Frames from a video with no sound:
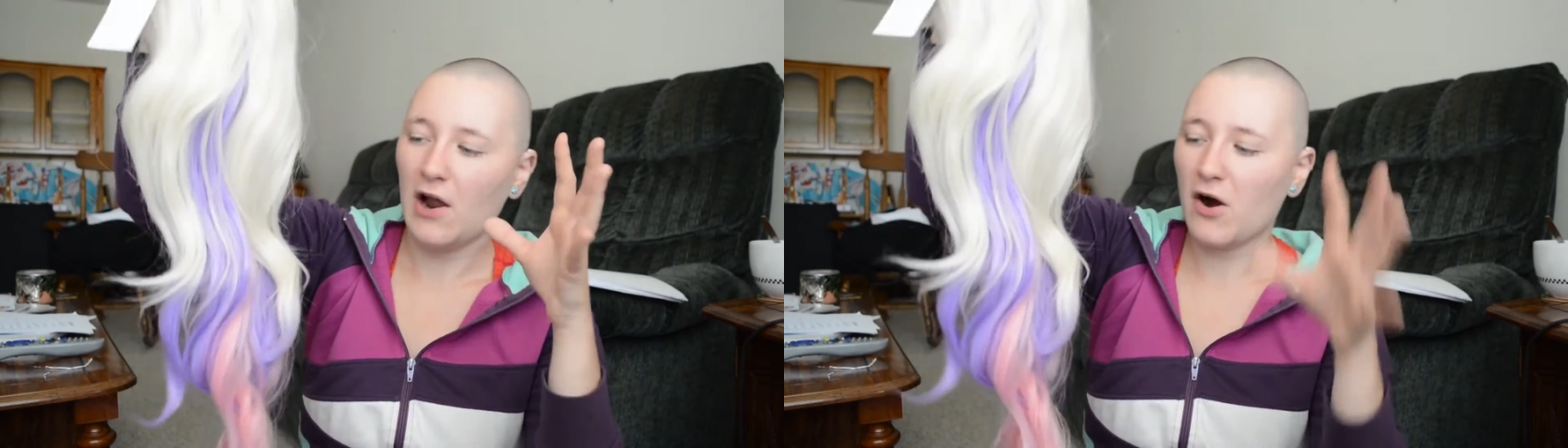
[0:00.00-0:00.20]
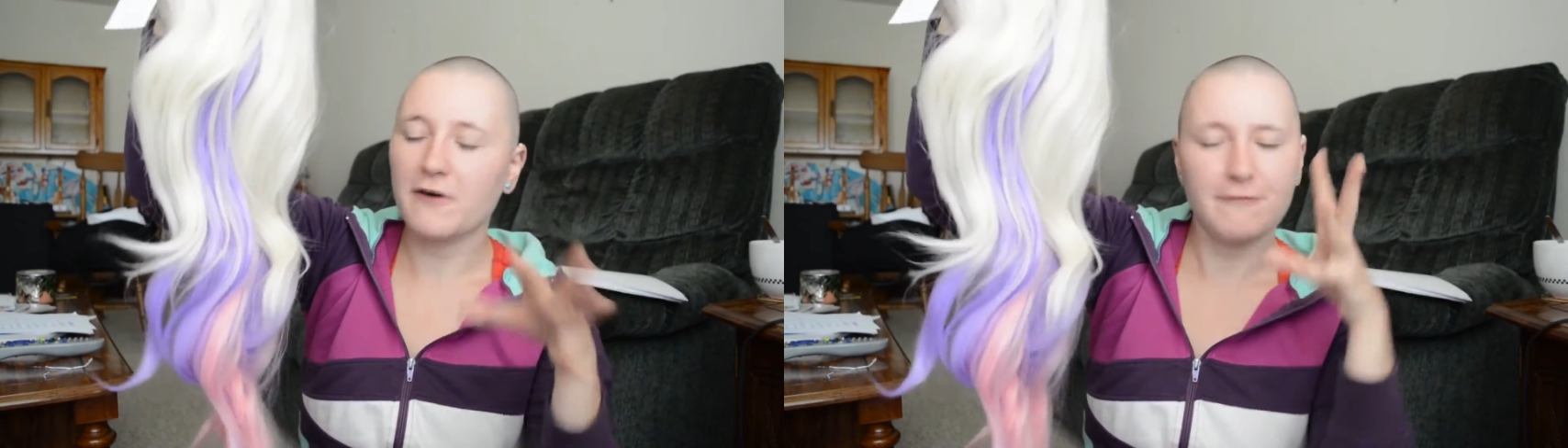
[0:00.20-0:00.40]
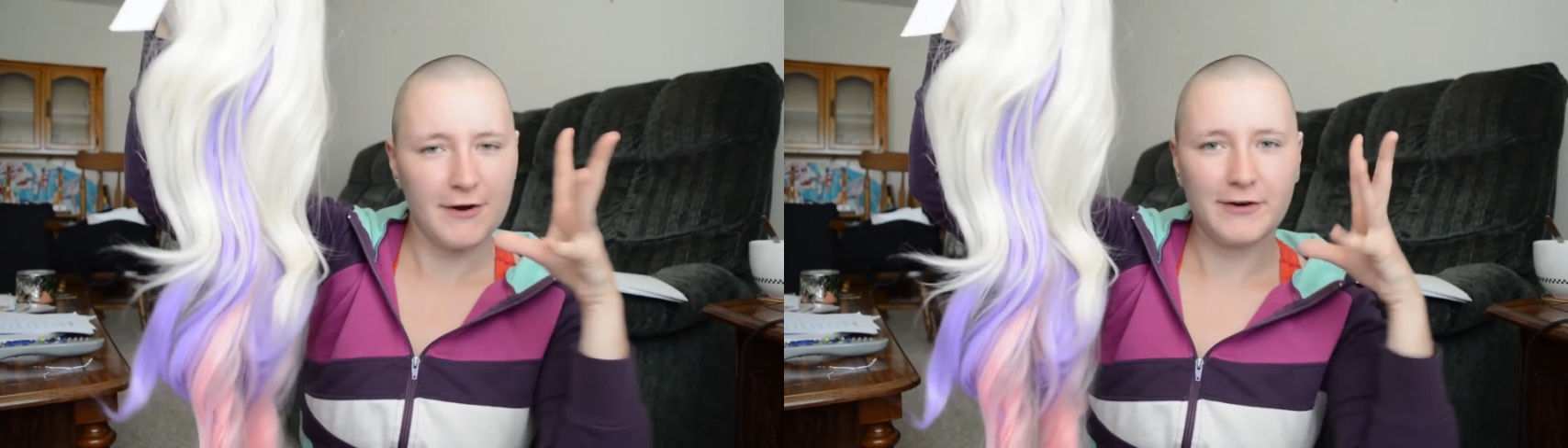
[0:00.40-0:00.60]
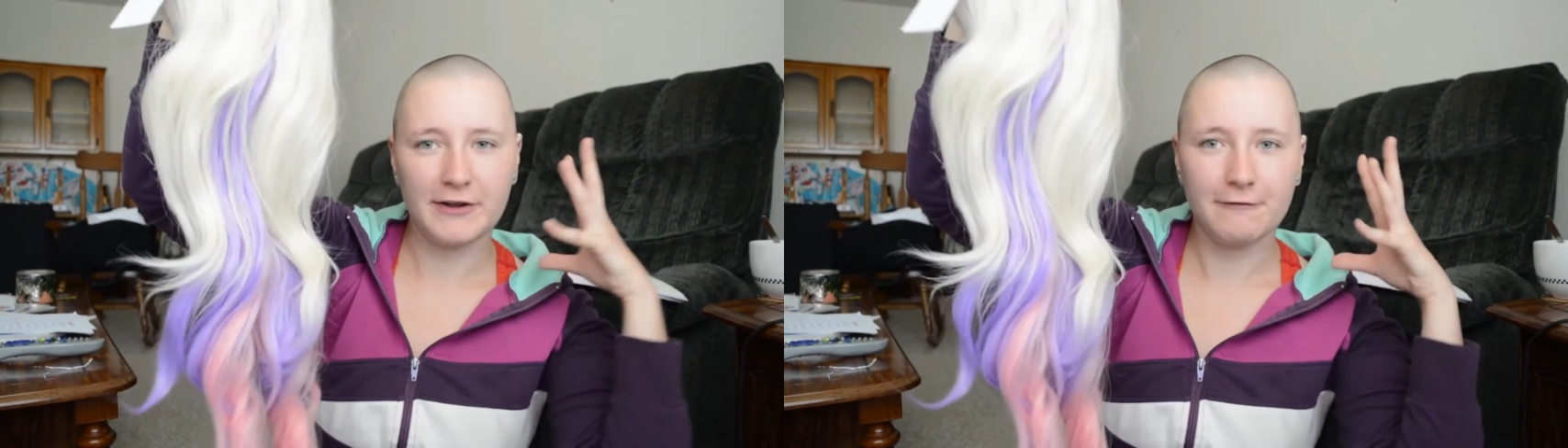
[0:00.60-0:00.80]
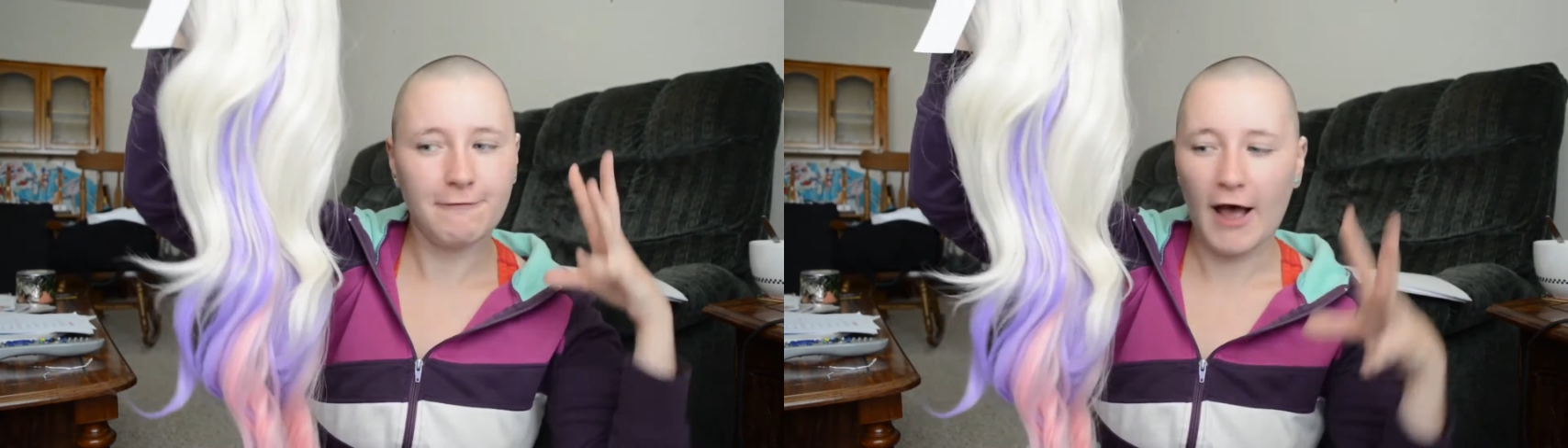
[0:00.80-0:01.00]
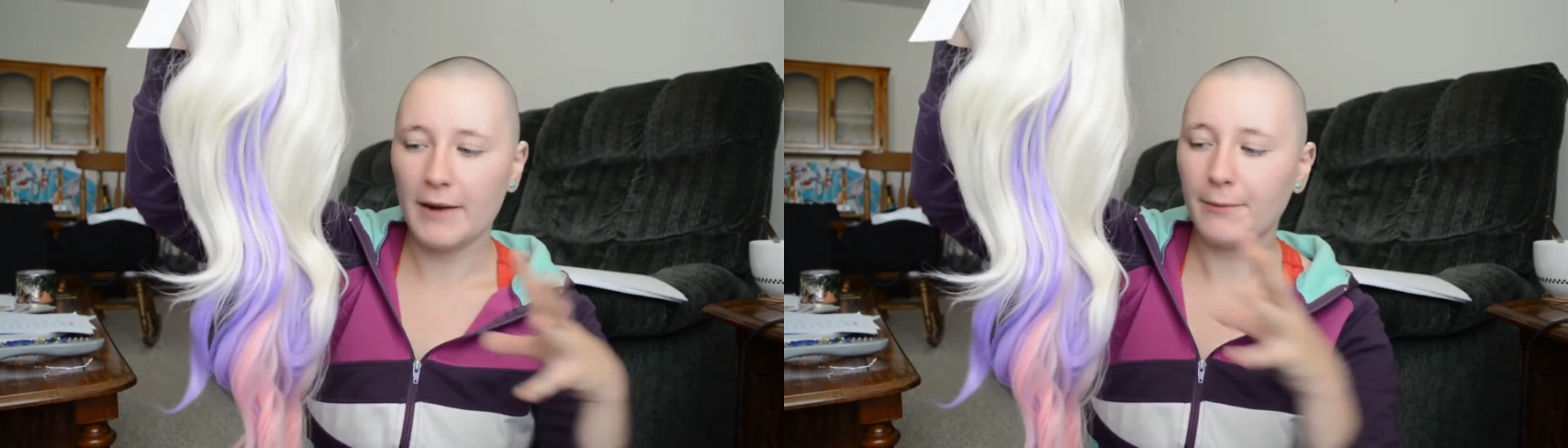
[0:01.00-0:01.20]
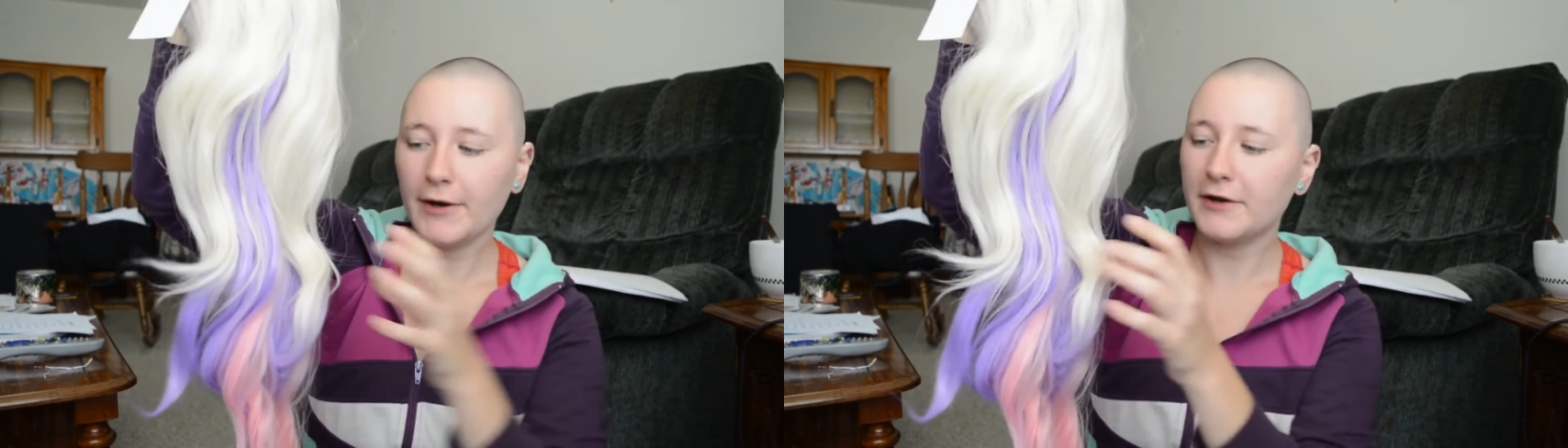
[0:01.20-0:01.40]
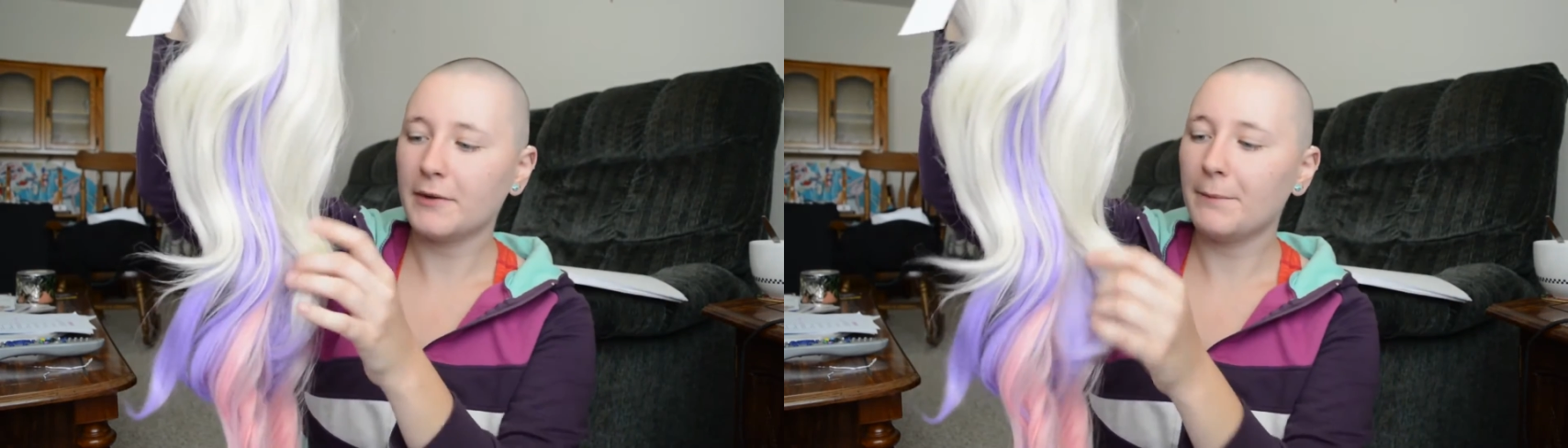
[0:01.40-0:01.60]
they are very
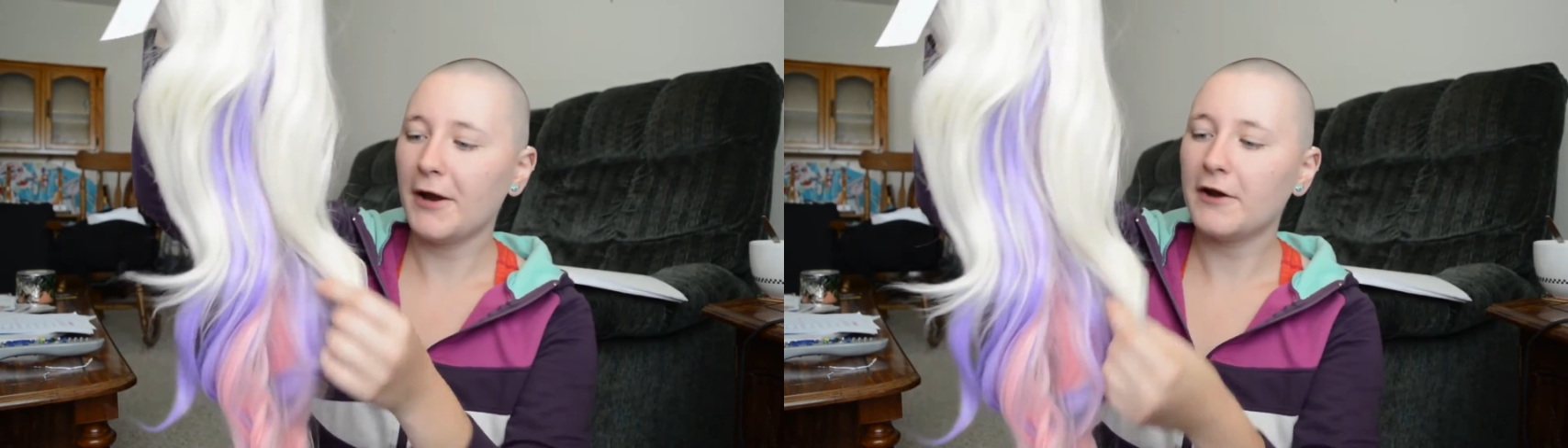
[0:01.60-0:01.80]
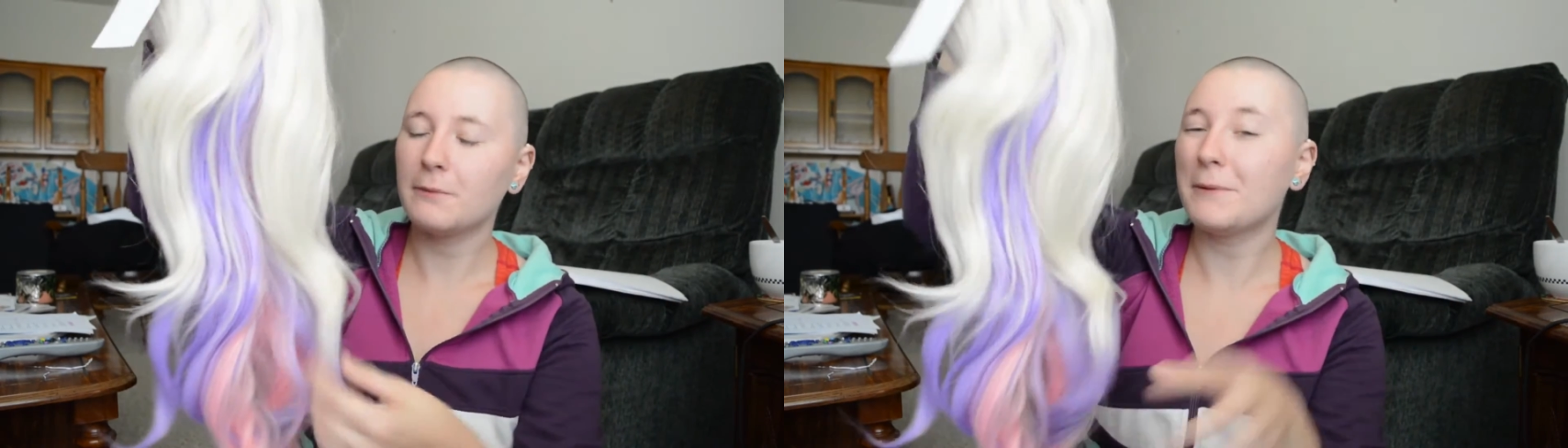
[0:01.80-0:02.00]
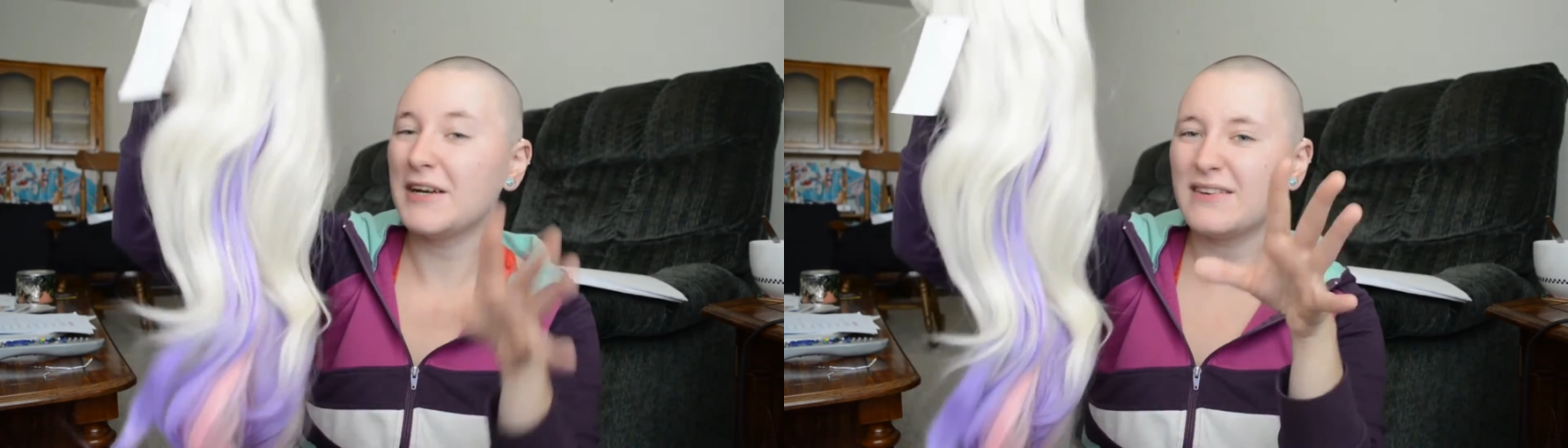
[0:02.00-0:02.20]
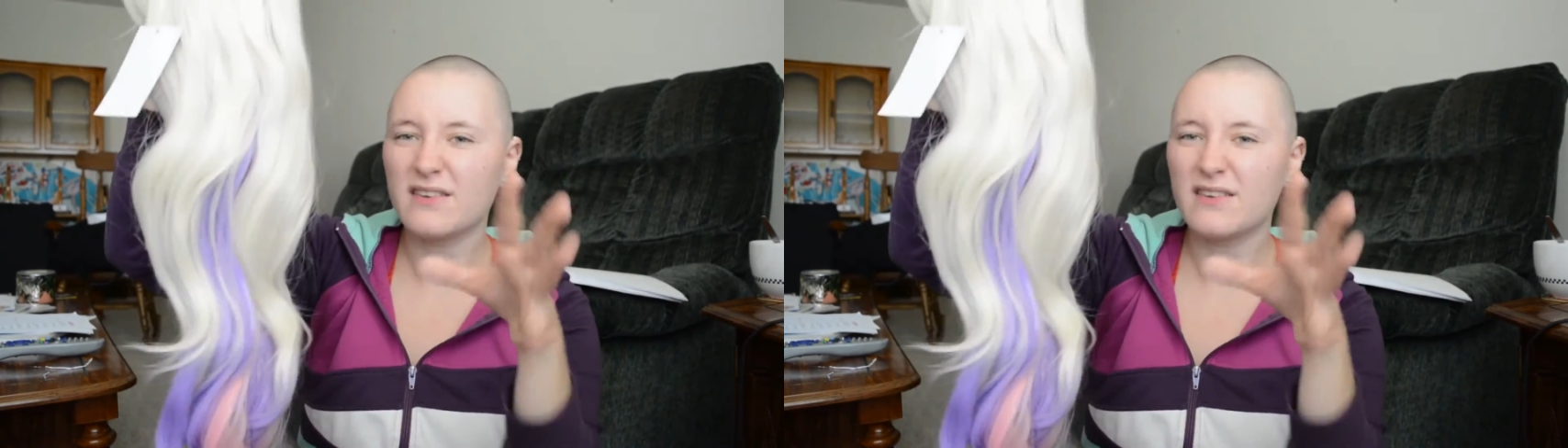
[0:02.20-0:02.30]
vibrant compared,